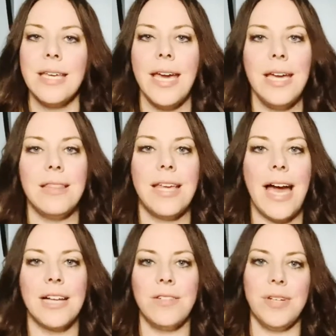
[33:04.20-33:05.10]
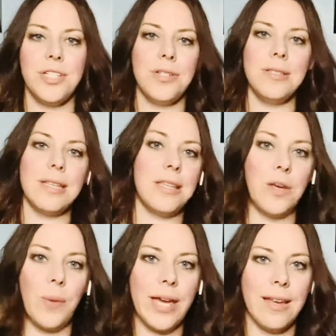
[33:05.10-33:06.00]
Gate, the activations and the
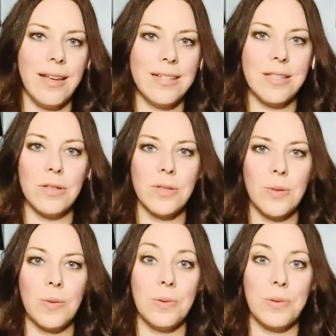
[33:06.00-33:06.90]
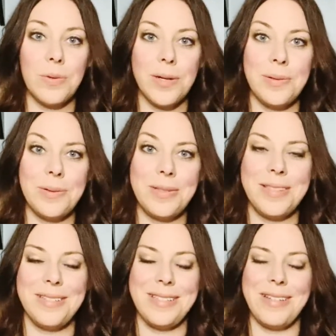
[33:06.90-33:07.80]
awakenings and the soul growth.
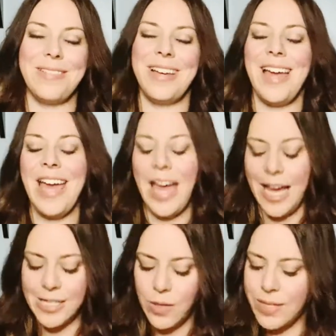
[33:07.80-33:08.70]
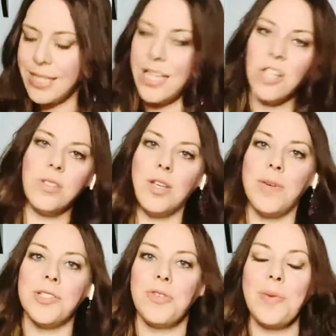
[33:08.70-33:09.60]
So, as always, thank you so
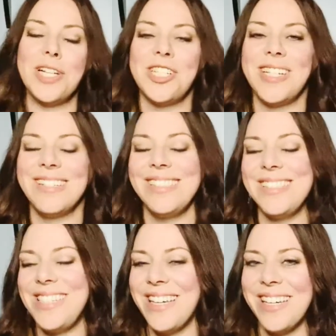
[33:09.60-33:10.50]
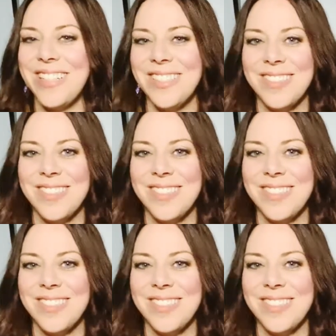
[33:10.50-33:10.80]
much for watching. Take care.